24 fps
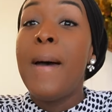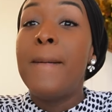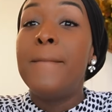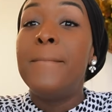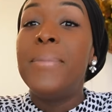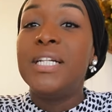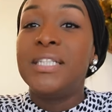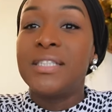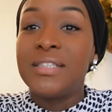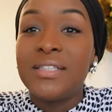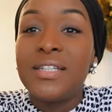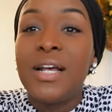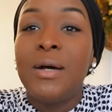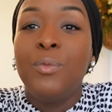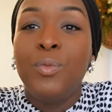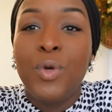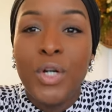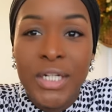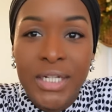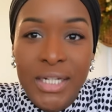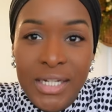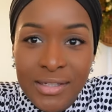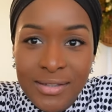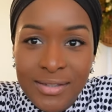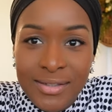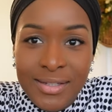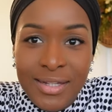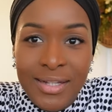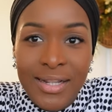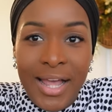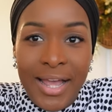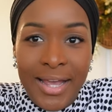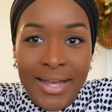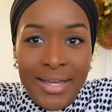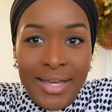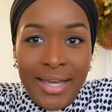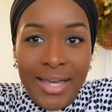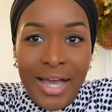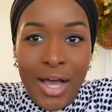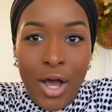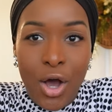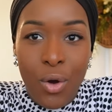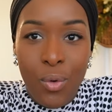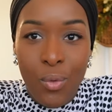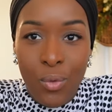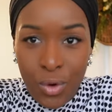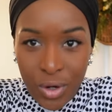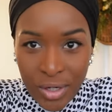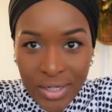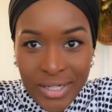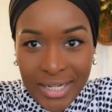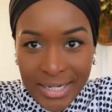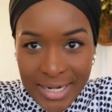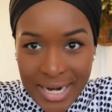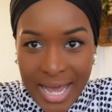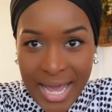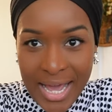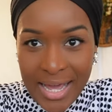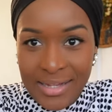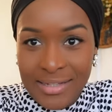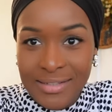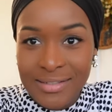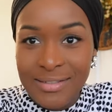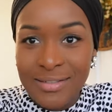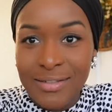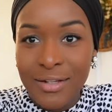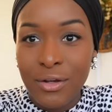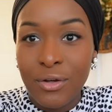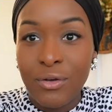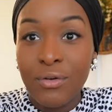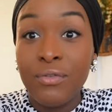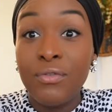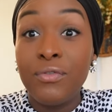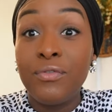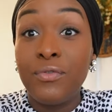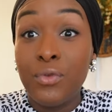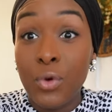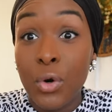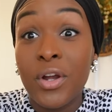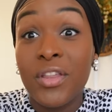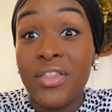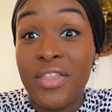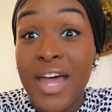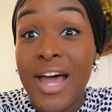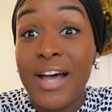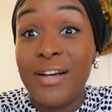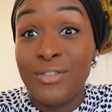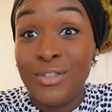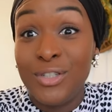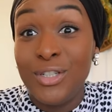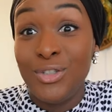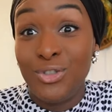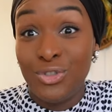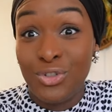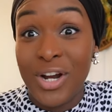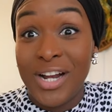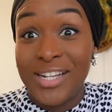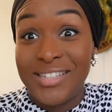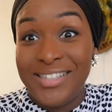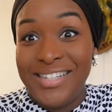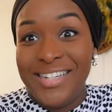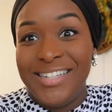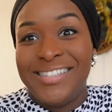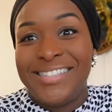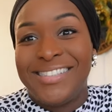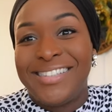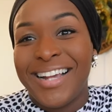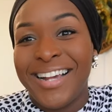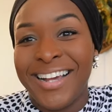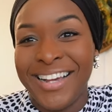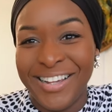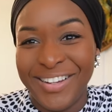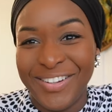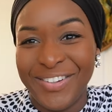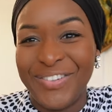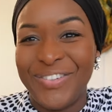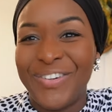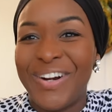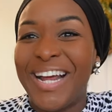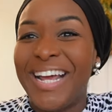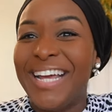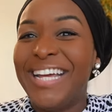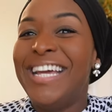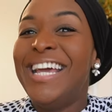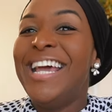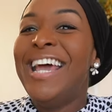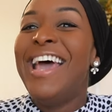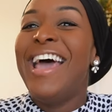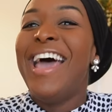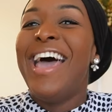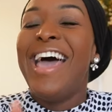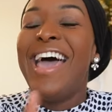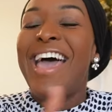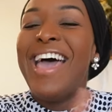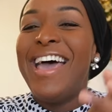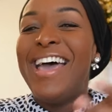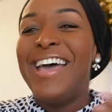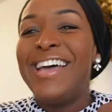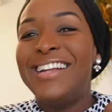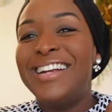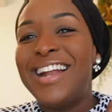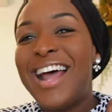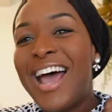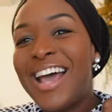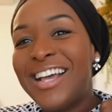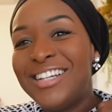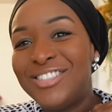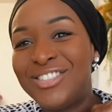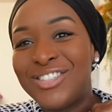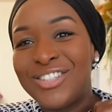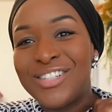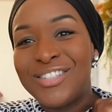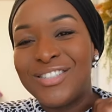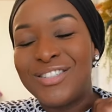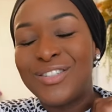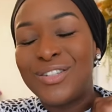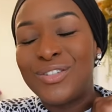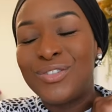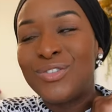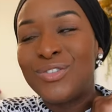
But someone needs to like organize 4,000 dresses, right? And I just